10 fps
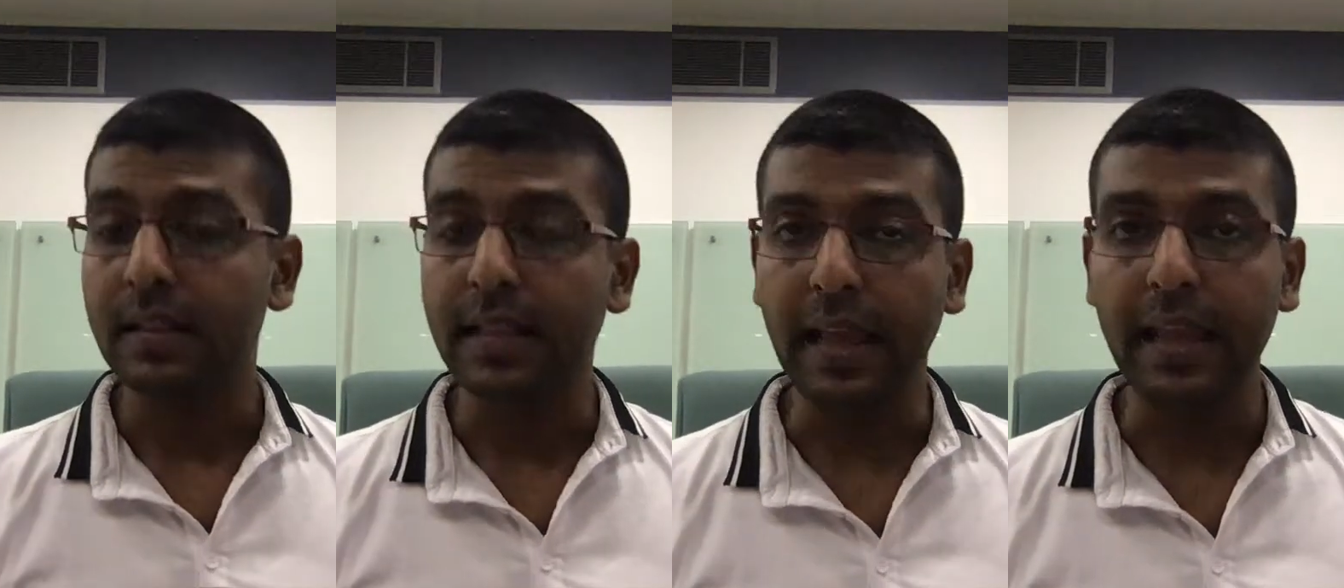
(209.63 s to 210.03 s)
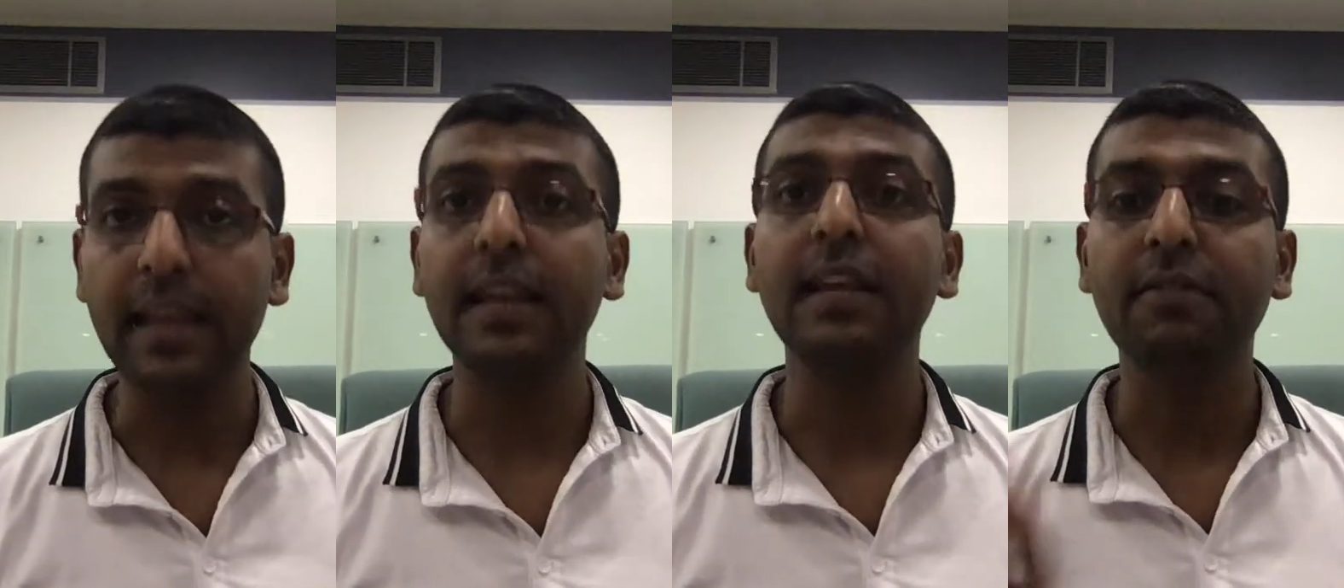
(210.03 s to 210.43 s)

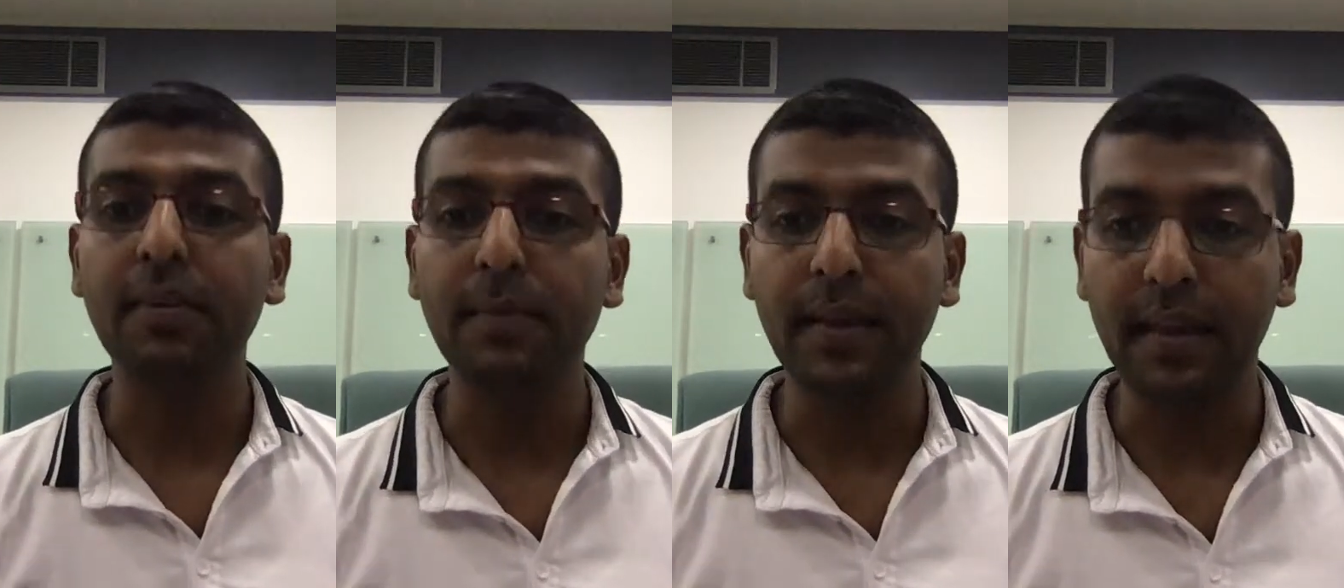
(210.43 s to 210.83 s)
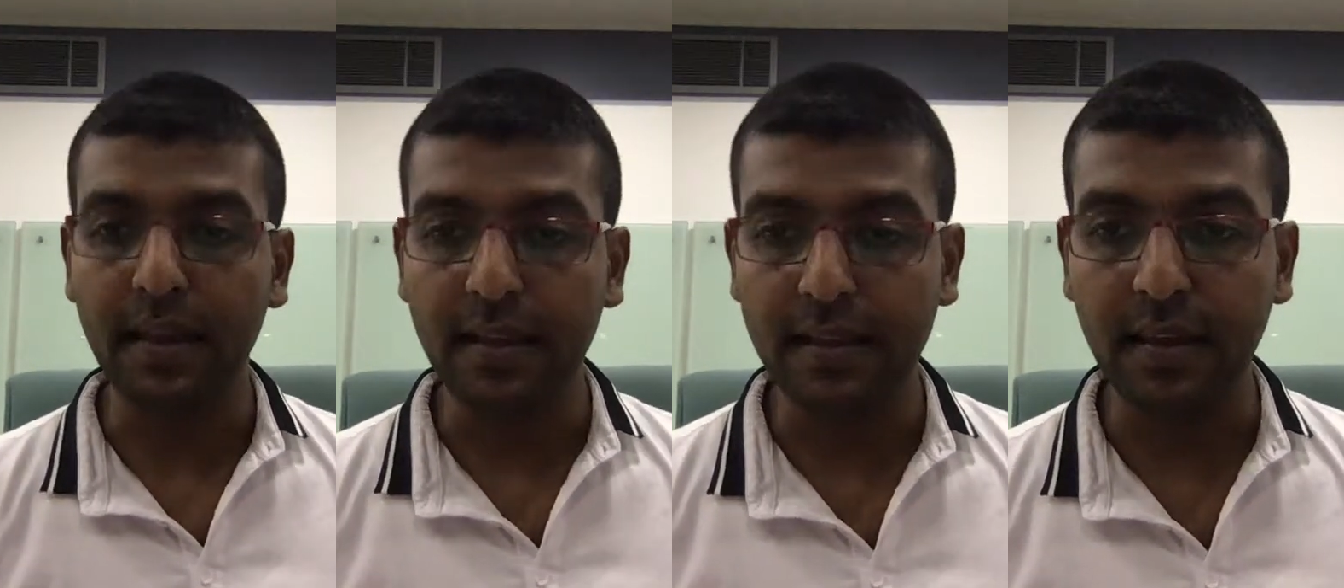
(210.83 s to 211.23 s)
Then it will be
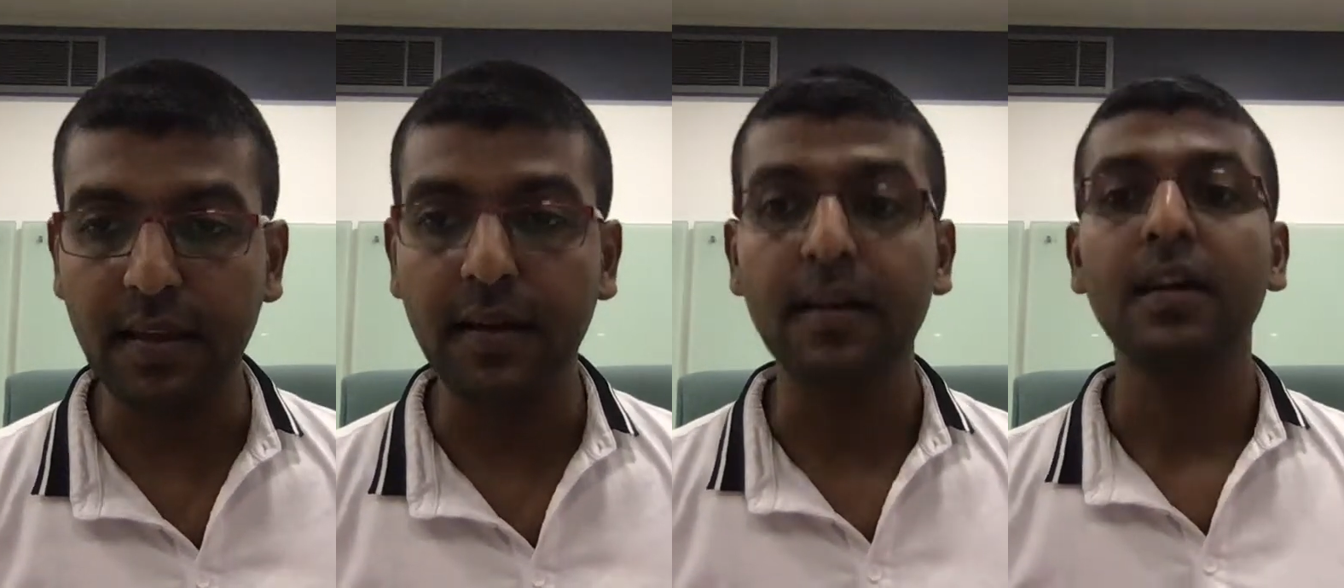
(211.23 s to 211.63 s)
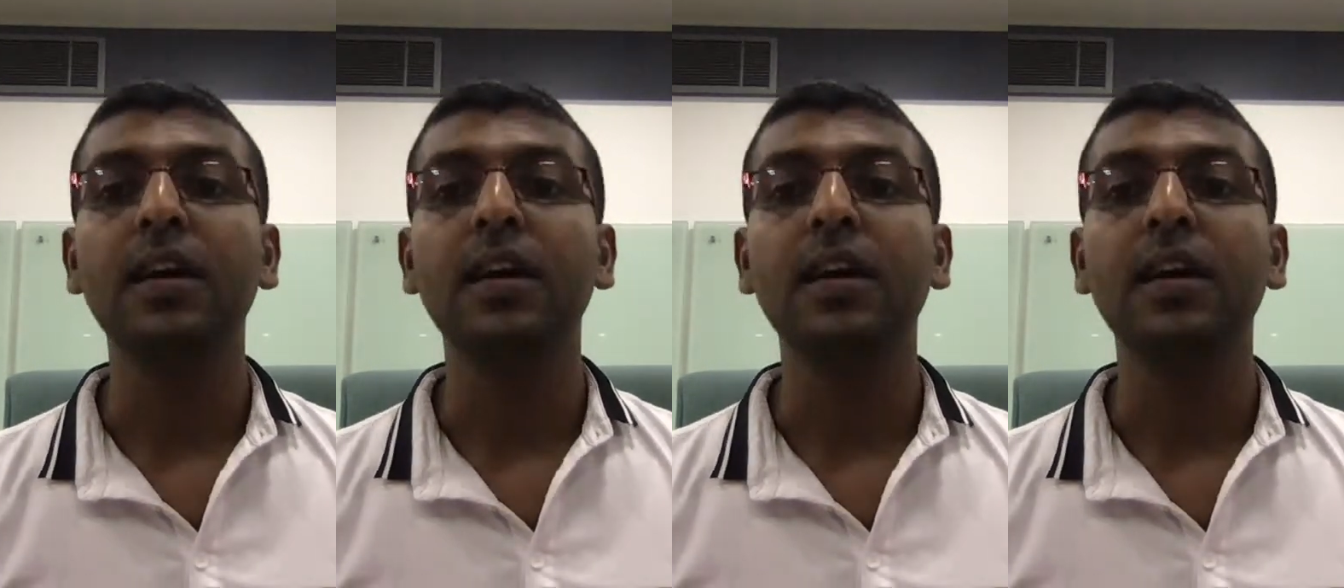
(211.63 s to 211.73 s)
easier